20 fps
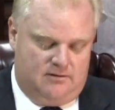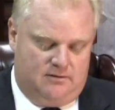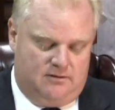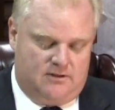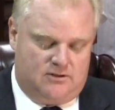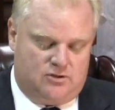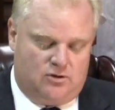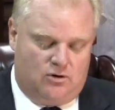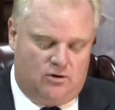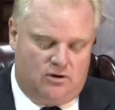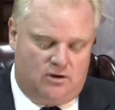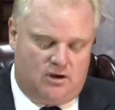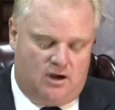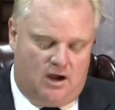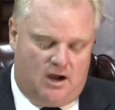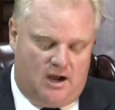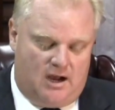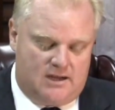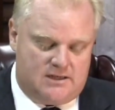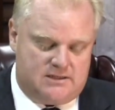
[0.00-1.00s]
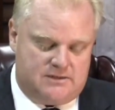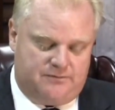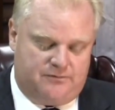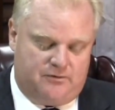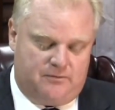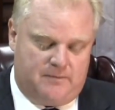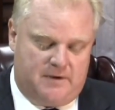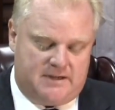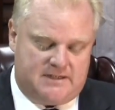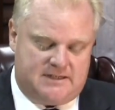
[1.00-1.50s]
The total cost
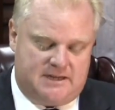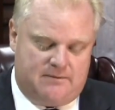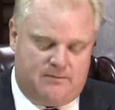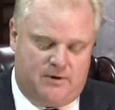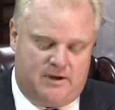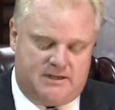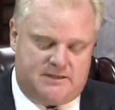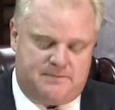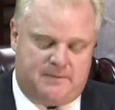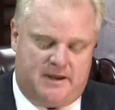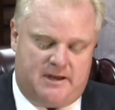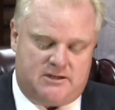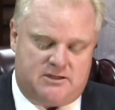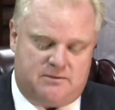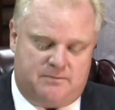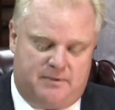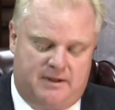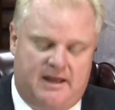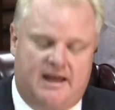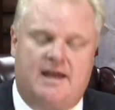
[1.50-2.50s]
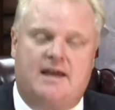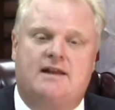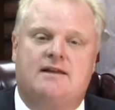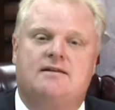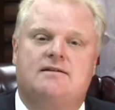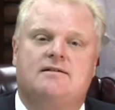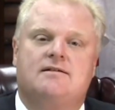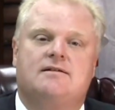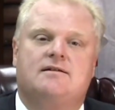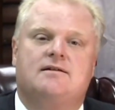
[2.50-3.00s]
for my subway expansion
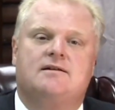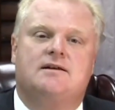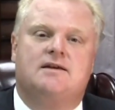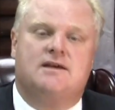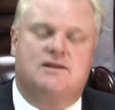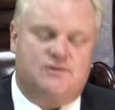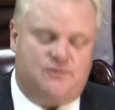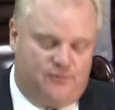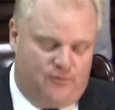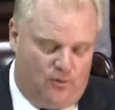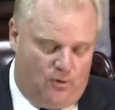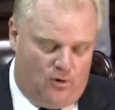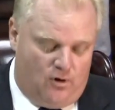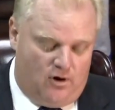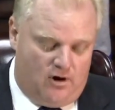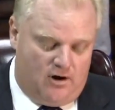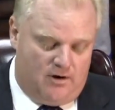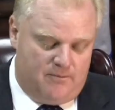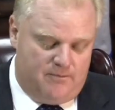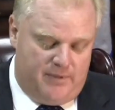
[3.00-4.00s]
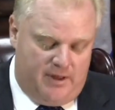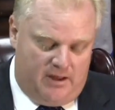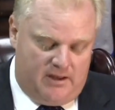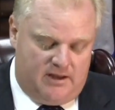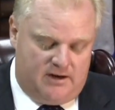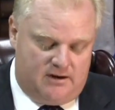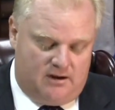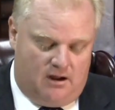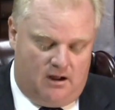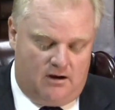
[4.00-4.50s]
plan is $4
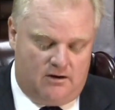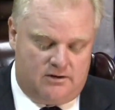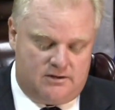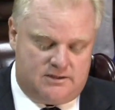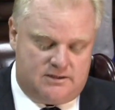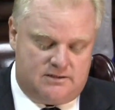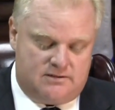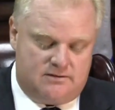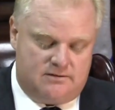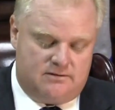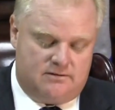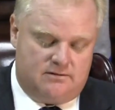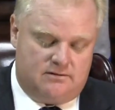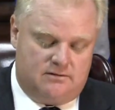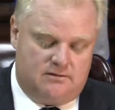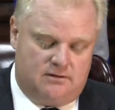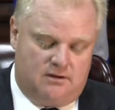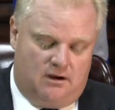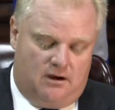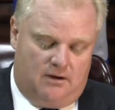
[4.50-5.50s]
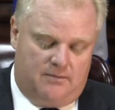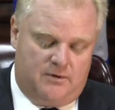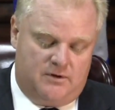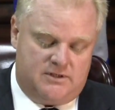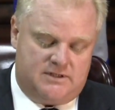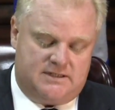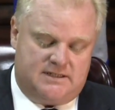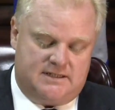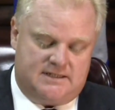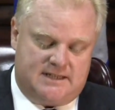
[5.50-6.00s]
billion,
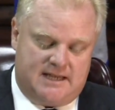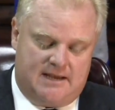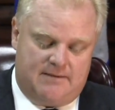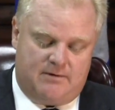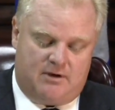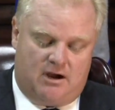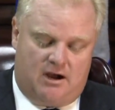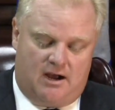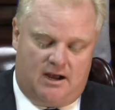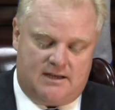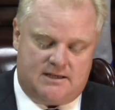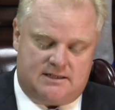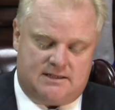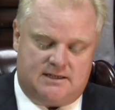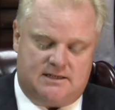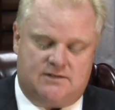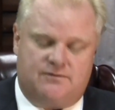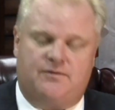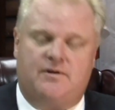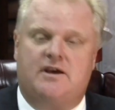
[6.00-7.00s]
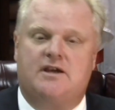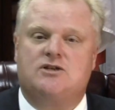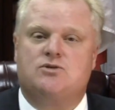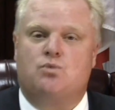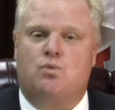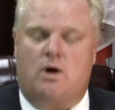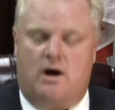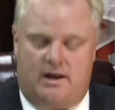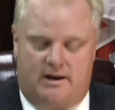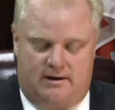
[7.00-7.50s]
almost the same cost as
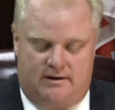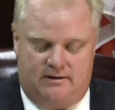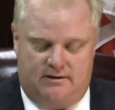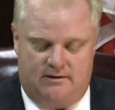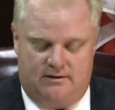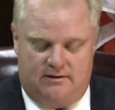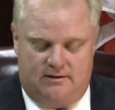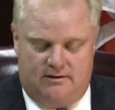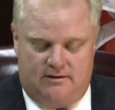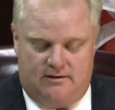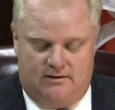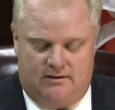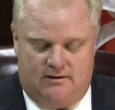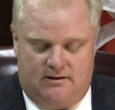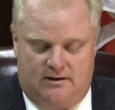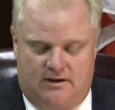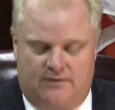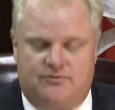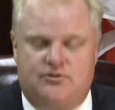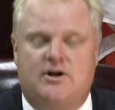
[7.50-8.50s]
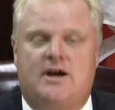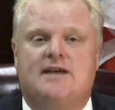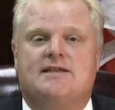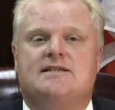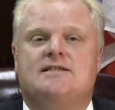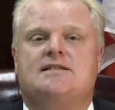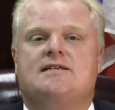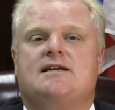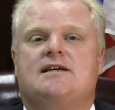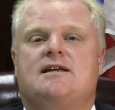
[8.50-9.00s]
Phase 1 of
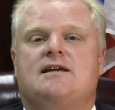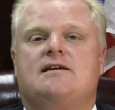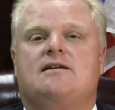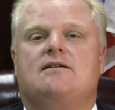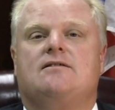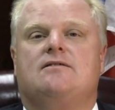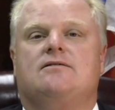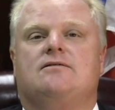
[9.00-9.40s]
Transit City.